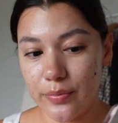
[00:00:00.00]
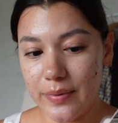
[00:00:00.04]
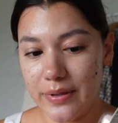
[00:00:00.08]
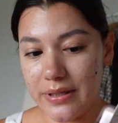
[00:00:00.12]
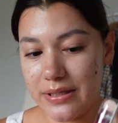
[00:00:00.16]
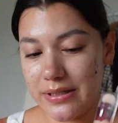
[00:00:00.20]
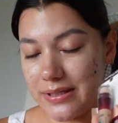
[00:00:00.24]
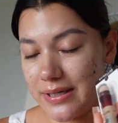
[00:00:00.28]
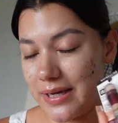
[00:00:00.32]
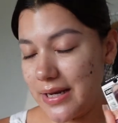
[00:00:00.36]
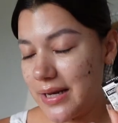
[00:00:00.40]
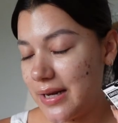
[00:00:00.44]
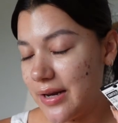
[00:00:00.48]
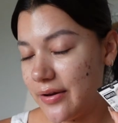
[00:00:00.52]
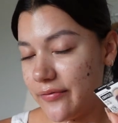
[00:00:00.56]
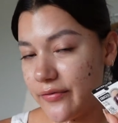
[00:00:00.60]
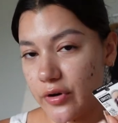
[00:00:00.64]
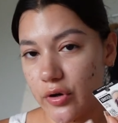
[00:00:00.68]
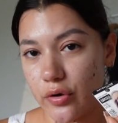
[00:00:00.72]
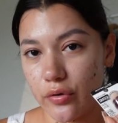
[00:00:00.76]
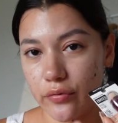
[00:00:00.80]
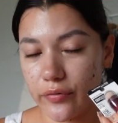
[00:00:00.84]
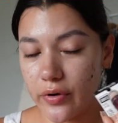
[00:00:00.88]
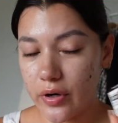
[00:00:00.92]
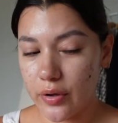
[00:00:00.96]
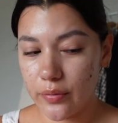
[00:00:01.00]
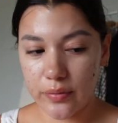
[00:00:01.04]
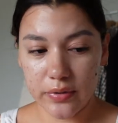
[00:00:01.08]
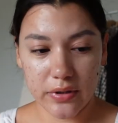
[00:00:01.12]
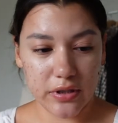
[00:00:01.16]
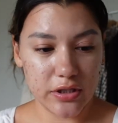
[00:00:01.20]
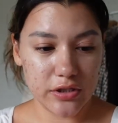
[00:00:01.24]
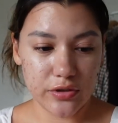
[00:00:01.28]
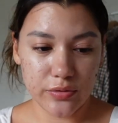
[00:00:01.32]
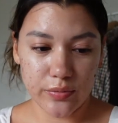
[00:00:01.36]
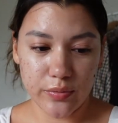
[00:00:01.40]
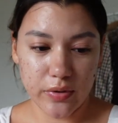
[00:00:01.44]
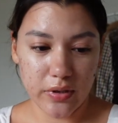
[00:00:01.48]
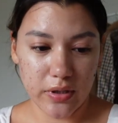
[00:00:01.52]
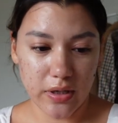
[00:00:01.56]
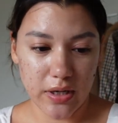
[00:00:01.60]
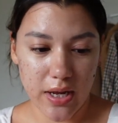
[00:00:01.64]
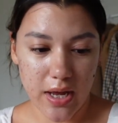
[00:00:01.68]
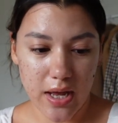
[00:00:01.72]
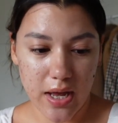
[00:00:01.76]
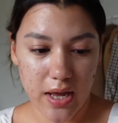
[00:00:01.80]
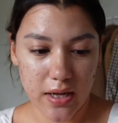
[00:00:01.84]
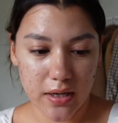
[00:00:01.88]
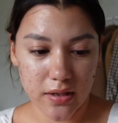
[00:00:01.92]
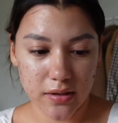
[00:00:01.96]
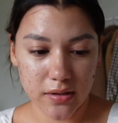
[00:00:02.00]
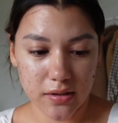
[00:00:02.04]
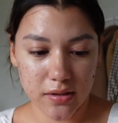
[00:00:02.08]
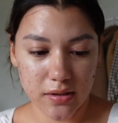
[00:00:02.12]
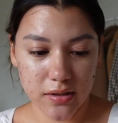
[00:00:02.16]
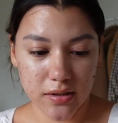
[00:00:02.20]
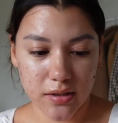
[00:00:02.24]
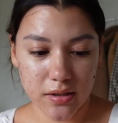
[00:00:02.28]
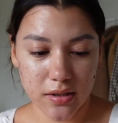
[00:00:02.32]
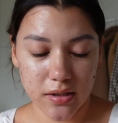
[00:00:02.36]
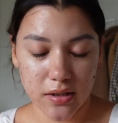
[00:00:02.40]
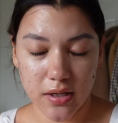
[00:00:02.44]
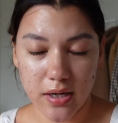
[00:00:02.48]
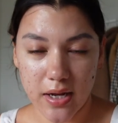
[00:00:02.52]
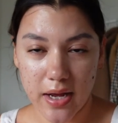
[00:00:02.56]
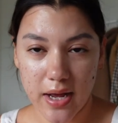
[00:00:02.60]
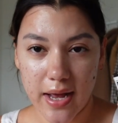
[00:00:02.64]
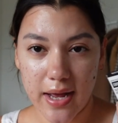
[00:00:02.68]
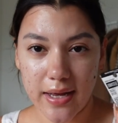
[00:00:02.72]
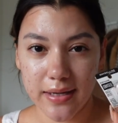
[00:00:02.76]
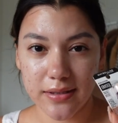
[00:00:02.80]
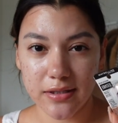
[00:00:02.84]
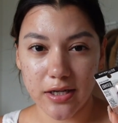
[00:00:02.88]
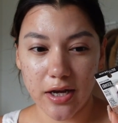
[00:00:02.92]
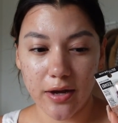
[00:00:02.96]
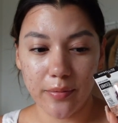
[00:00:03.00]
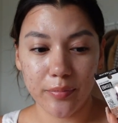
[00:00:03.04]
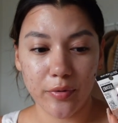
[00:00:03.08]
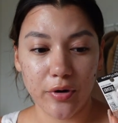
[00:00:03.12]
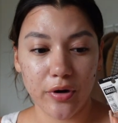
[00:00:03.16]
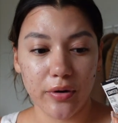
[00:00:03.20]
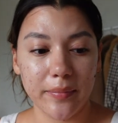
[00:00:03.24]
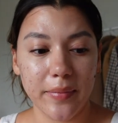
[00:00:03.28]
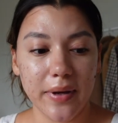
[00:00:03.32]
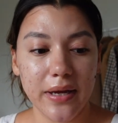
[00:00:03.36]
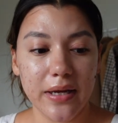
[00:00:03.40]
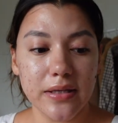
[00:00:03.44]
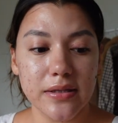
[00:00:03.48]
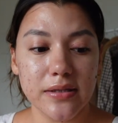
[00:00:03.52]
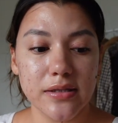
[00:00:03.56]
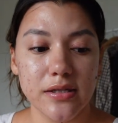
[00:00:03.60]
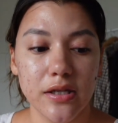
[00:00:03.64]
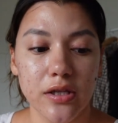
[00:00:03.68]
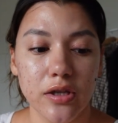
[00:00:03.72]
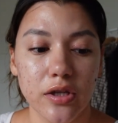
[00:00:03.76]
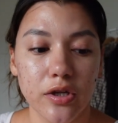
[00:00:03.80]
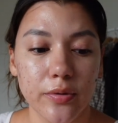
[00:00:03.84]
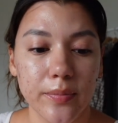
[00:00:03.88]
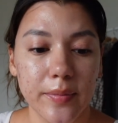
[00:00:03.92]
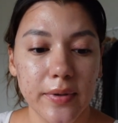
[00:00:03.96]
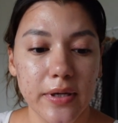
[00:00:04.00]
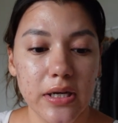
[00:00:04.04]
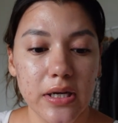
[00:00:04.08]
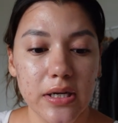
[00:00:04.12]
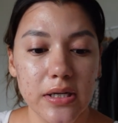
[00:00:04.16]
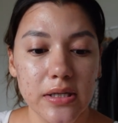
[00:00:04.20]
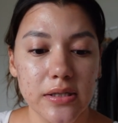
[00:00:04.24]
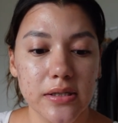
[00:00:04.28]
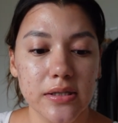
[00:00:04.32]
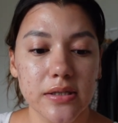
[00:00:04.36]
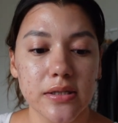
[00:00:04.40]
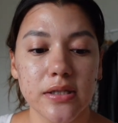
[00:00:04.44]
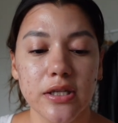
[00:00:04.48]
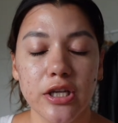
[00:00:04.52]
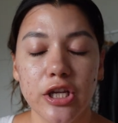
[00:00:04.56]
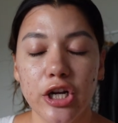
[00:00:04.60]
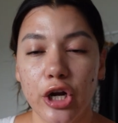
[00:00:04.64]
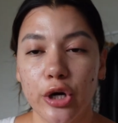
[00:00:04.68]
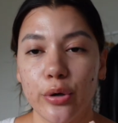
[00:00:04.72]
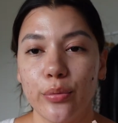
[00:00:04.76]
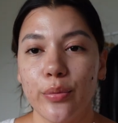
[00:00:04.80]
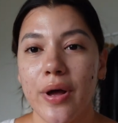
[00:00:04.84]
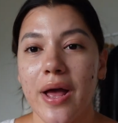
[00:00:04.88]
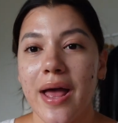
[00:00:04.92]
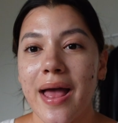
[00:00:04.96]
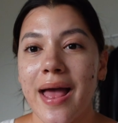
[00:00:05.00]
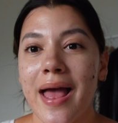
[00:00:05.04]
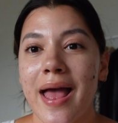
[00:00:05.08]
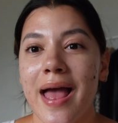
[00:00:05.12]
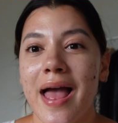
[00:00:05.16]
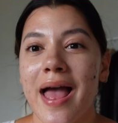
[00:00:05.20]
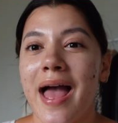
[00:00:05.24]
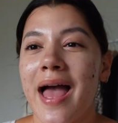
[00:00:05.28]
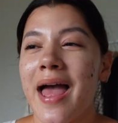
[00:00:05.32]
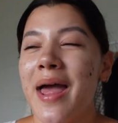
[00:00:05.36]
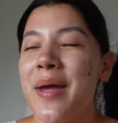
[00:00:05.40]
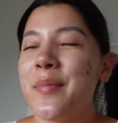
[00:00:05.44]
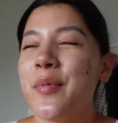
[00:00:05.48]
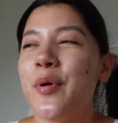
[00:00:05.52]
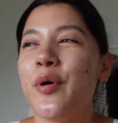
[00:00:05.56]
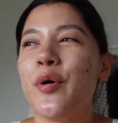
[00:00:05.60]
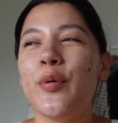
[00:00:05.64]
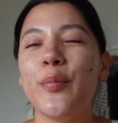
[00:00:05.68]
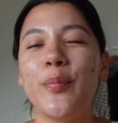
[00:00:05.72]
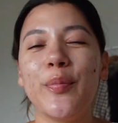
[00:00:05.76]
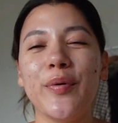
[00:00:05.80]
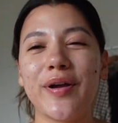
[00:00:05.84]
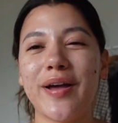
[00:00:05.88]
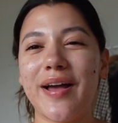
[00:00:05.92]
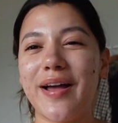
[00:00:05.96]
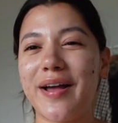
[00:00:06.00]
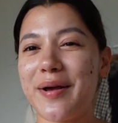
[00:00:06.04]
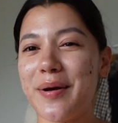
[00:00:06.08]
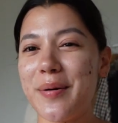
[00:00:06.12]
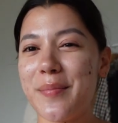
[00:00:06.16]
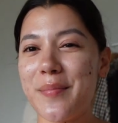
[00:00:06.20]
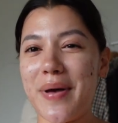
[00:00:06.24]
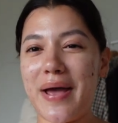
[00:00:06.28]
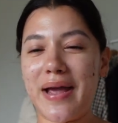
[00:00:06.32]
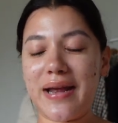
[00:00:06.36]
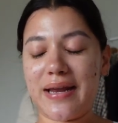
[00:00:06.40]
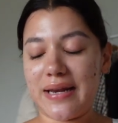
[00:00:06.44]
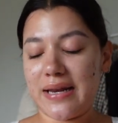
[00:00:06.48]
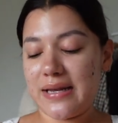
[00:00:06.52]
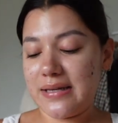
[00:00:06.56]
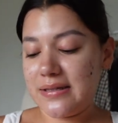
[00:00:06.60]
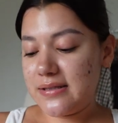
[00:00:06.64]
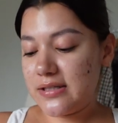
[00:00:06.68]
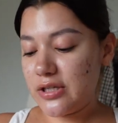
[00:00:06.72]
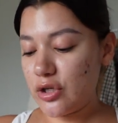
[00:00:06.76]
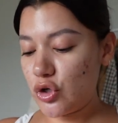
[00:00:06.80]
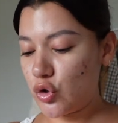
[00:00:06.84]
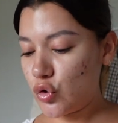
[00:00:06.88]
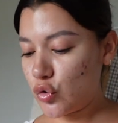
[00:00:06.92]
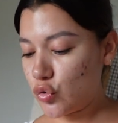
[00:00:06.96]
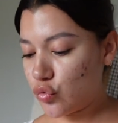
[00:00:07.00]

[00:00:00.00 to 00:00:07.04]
because I can never go wrong with this one and I had to upgrade my concealer because, you know, I'm hoping I come back nice and